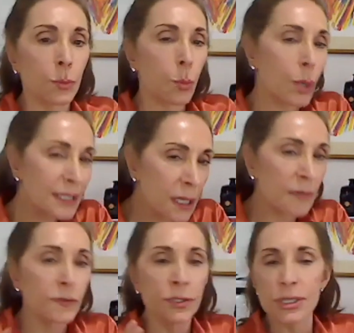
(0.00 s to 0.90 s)
what
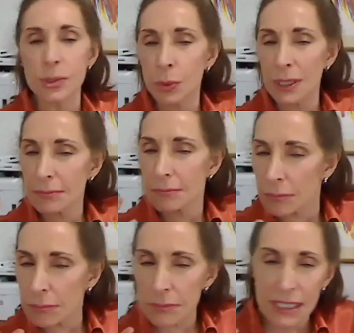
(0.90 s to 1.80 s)
governors, what
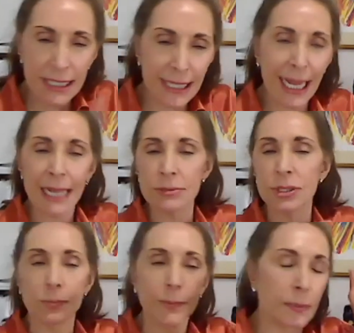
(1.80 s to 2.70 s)
city council
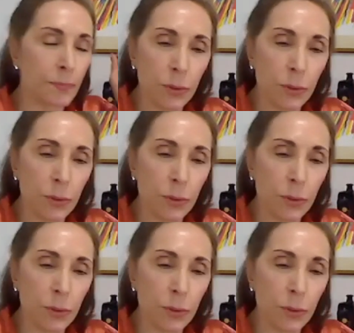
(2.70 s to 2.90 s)
people,